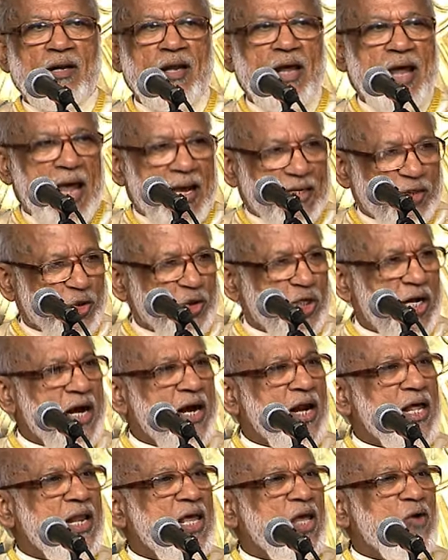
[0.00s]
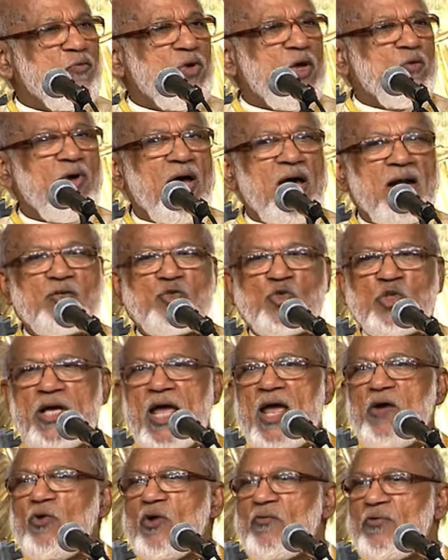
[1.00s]
Externally, we were
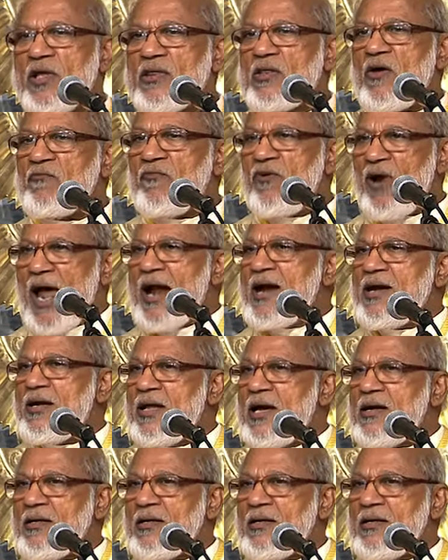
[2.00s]
saved from the flood,